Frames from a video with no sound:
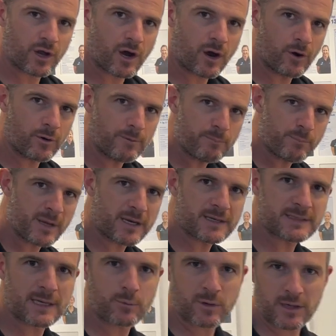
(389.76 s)
low
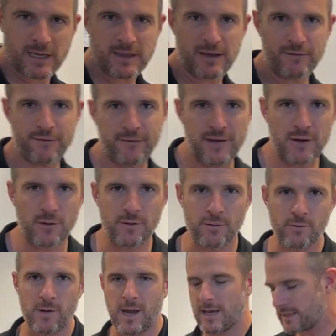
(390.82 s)
because they want to get their feet on the
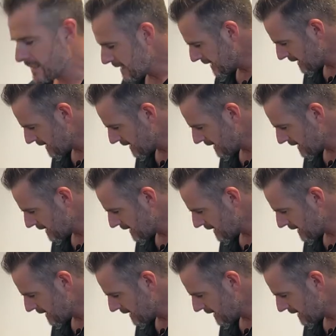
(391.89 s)
ground.